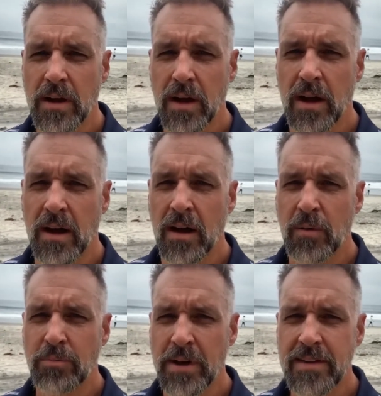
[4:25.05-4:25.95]
uh,
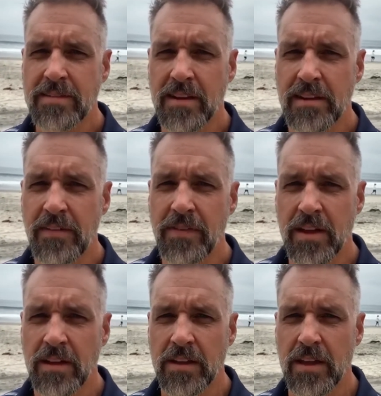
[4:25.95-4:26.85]
pretty
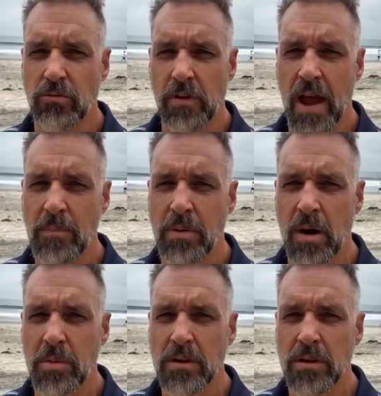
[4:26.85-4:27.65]
significantly ramp up